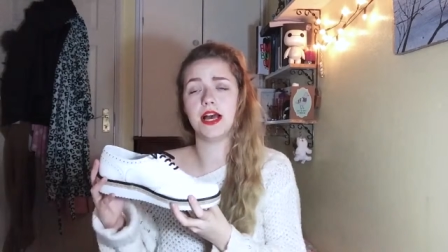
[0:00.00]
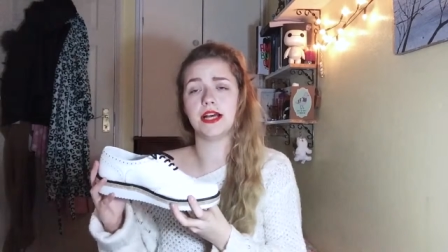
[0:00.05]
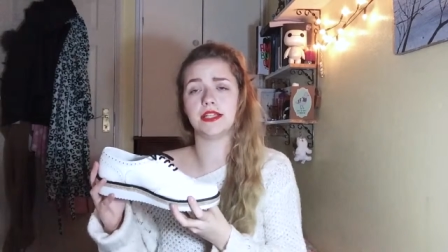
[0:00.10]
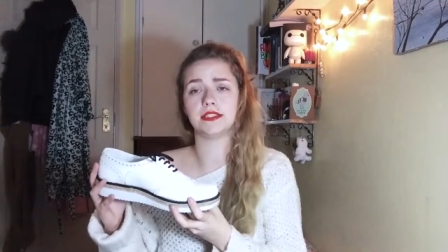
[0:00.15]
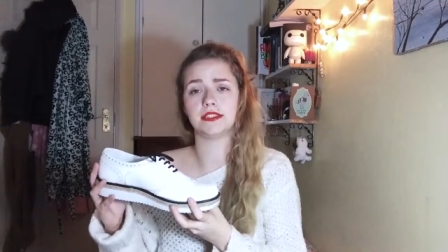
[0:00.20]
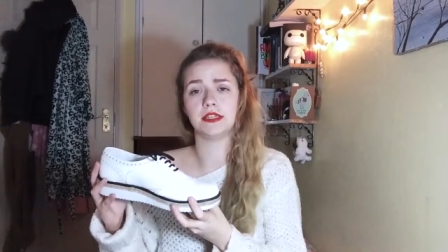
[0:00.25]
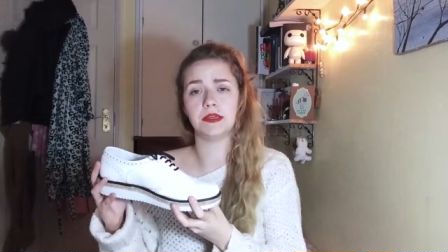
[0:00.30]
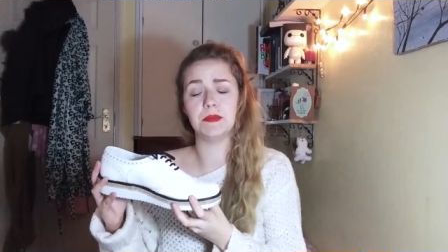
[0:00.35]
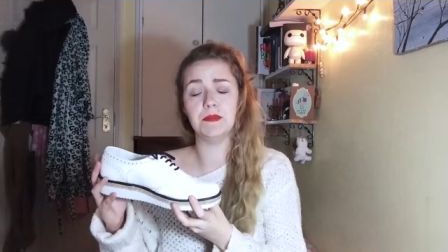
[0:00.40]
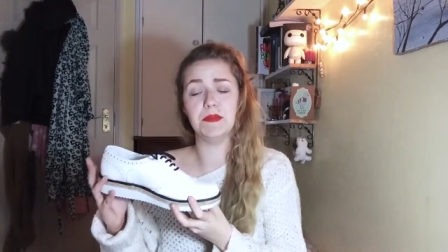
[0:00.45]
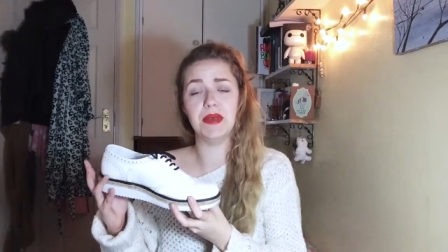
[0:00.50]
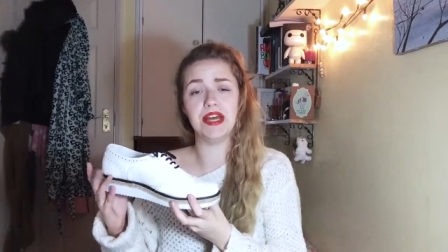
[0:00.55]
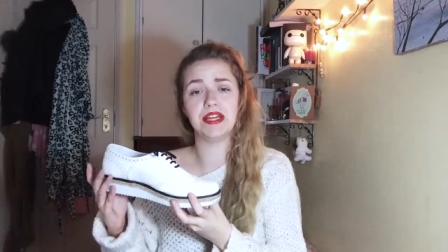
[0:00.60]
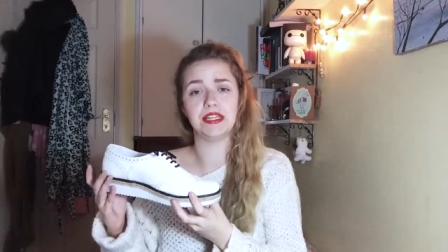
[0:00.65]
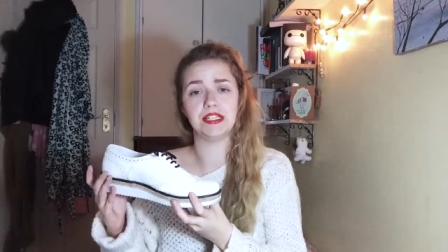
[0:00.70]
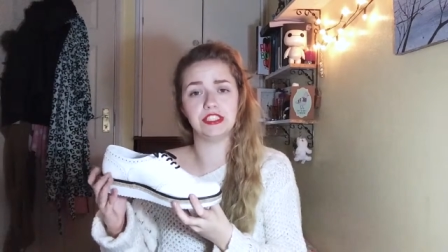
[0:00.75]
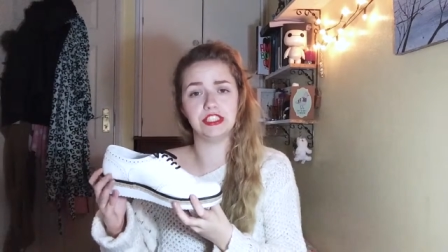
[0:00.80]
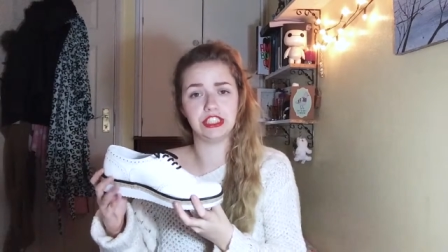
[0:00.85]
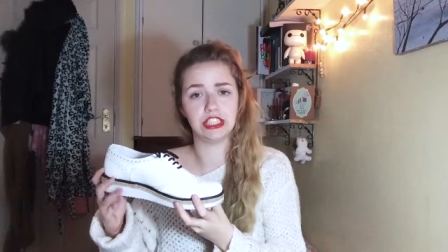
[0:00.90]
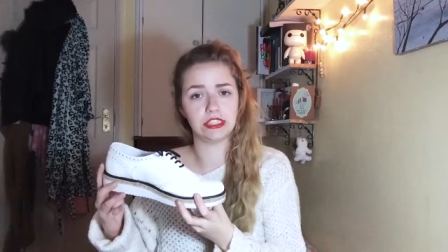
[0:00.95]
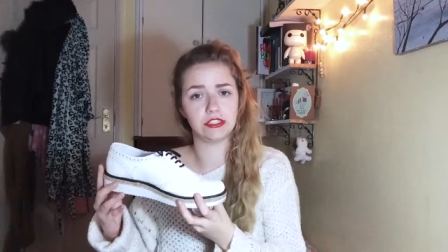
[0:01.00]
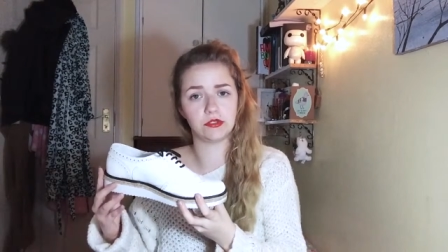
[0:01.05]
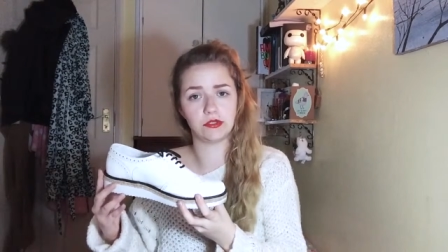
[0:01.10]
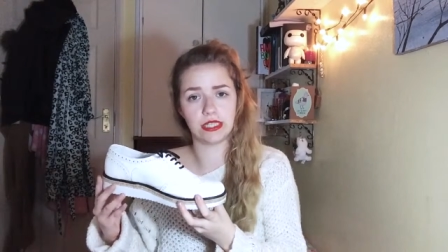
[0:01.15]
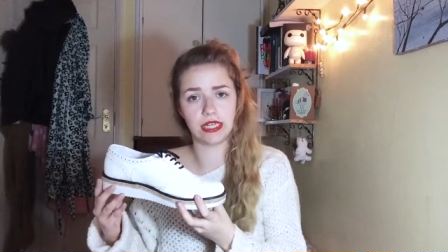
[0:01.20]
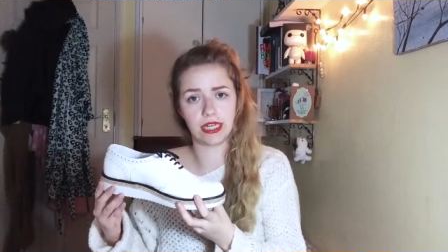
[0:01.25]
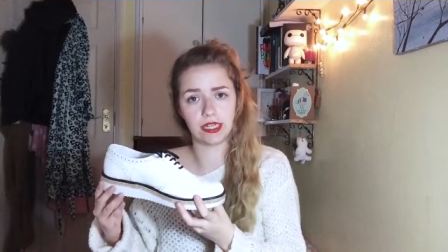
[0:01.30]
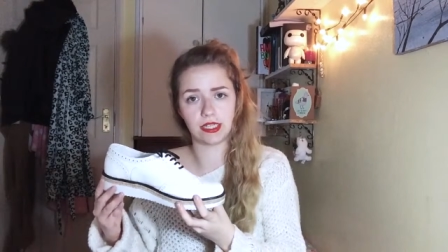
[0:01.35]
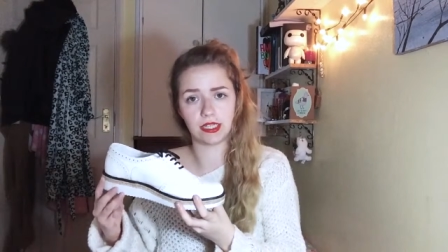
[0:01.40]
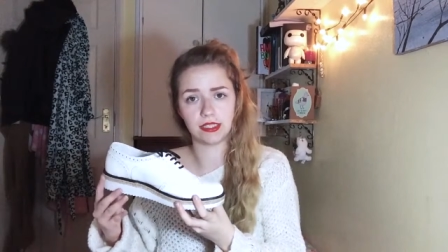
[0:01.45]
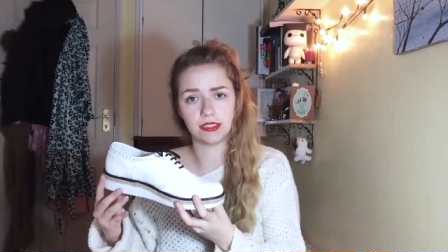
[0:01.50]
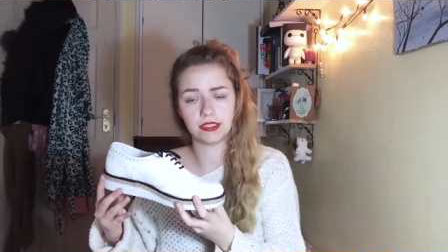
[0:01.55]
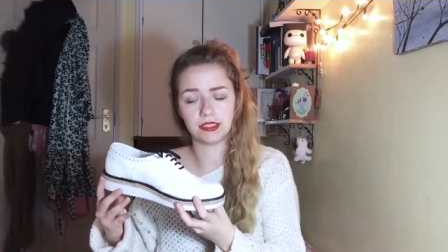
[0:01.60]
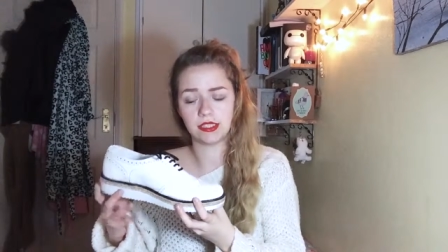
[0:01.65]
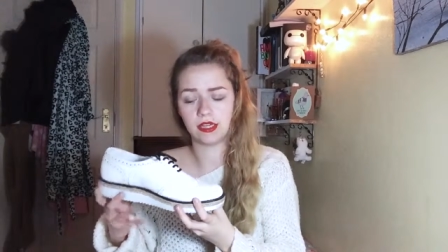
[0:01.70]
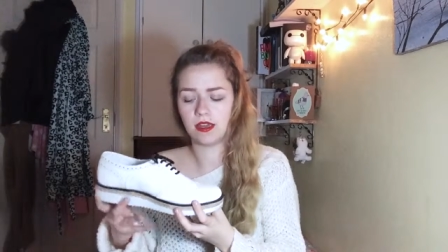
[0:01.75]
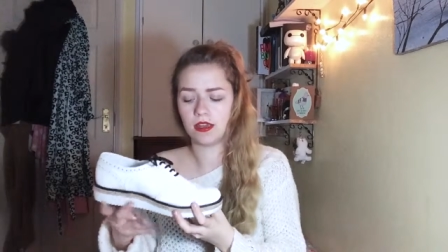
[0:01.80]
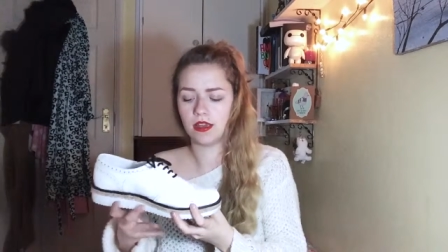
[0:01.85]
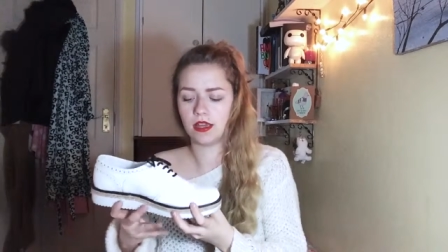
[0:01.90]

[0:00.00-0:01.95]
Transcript: that, men and gentle ladies,